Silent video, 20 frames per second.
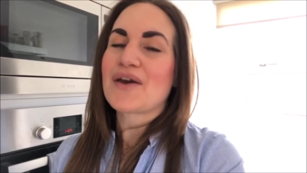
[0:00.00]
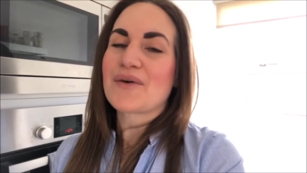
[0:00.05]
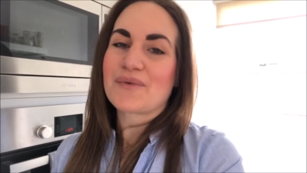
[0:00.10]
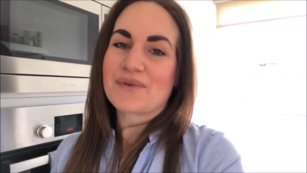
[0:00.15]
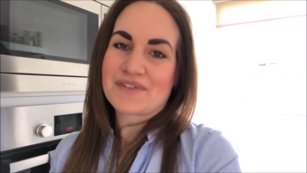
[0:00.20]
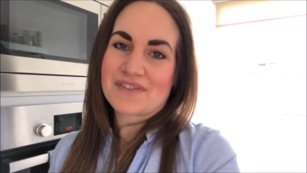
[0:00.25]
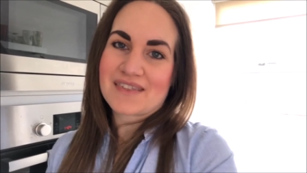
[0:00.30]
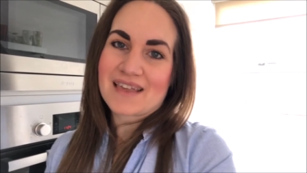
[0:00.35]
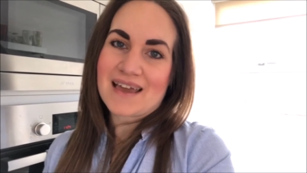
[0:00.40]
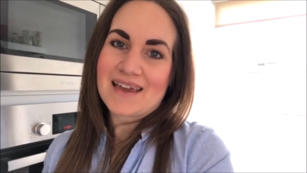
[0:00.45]

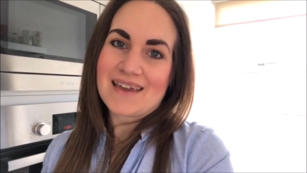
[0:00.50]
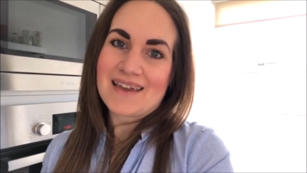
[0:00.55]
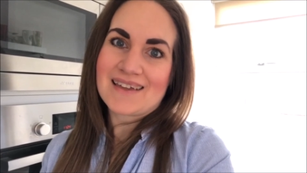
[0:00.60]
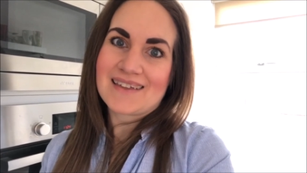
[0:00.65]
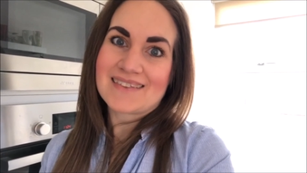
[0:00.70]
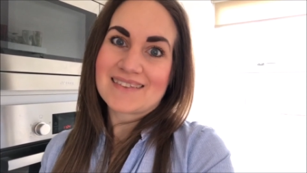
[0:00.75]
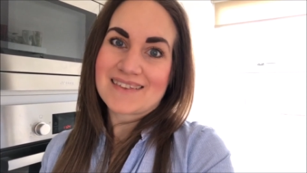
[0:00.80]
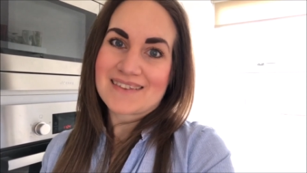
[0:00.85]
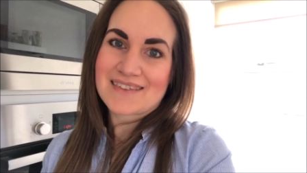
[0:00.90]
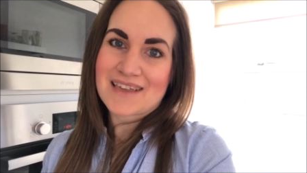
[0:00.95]
was
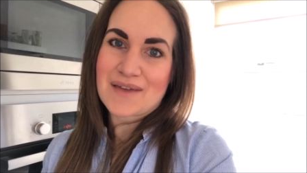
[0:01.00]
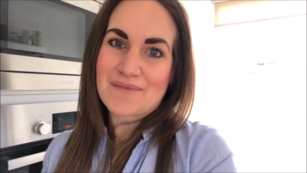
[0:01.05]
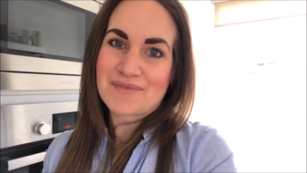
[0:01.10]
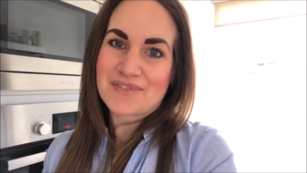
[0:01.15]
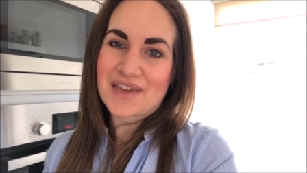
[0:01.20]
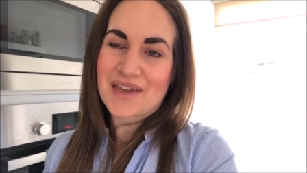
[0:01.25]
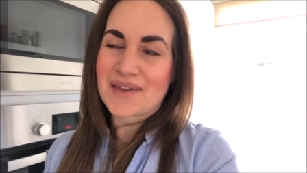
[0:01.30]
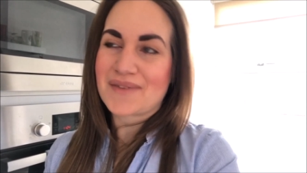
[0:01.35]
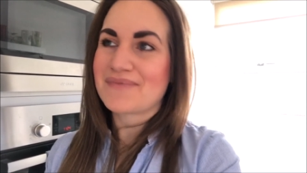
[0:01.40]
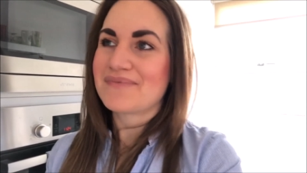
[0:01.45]
saying the same
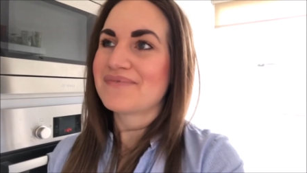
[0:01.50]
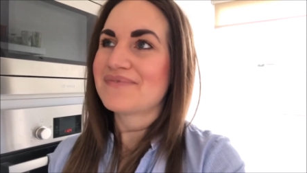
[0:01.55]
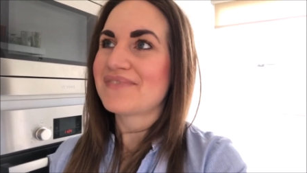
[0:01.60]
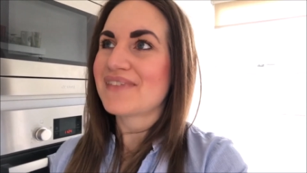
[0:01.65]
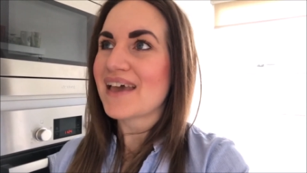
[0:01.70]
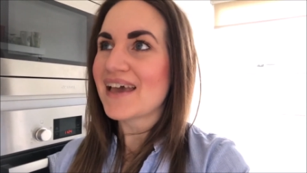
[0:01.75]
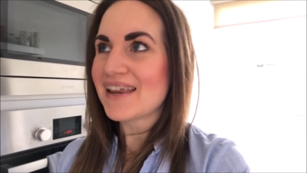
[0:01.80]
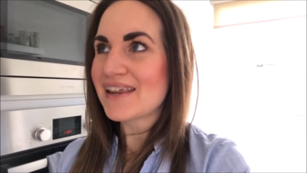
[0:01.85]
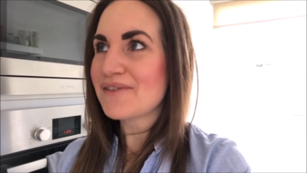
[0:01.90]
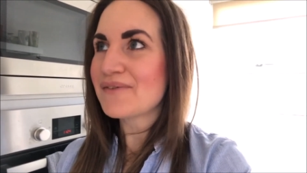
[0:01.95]
thing.
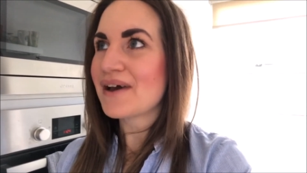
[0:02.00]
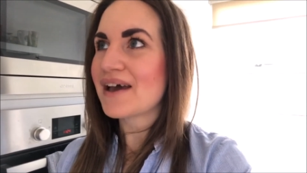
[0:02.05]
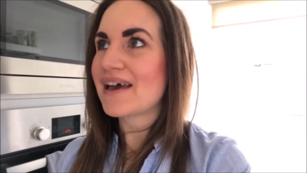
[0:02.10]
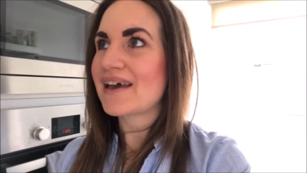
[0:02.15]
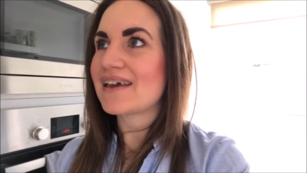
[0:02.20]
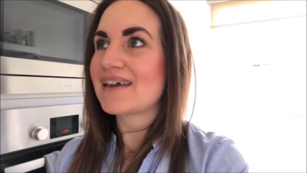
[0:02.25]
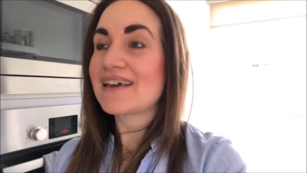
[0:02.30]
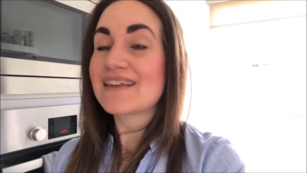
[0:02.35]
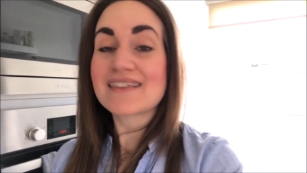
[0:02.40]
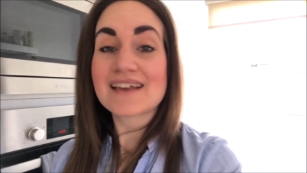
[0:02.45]

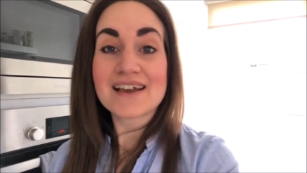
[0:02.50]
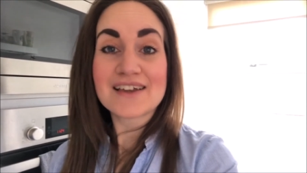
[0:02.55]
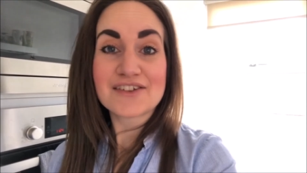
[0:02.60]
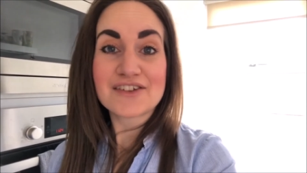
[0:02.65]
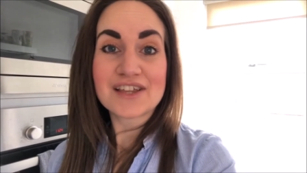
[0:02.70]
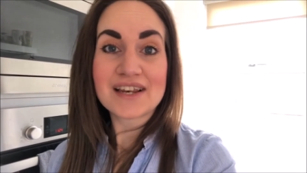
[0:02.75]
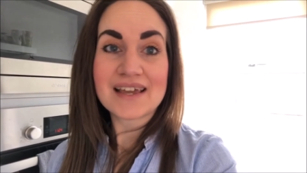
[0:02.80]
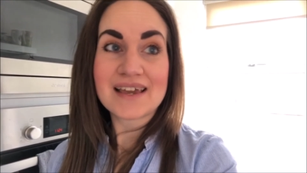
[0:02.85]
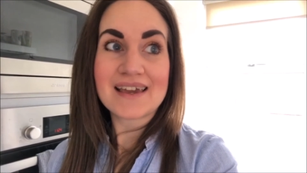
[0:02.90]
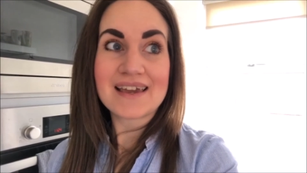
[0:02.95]
Anyway, it's
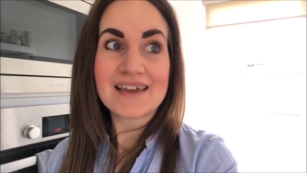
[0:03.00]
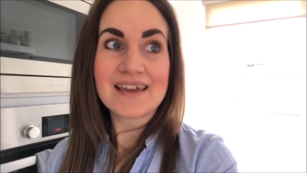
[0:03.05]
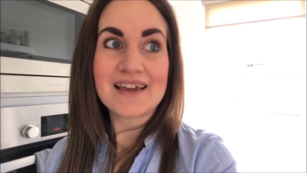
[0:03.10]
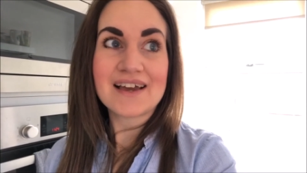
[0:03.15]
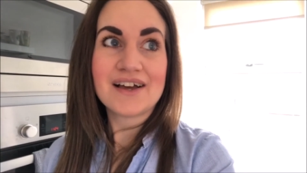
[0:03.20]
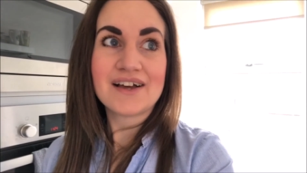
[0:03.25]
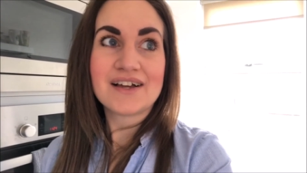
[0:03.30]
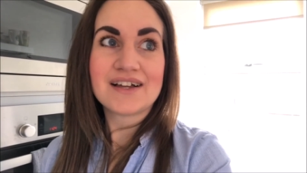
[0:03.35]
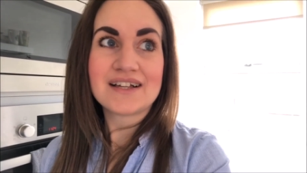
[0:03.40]
actually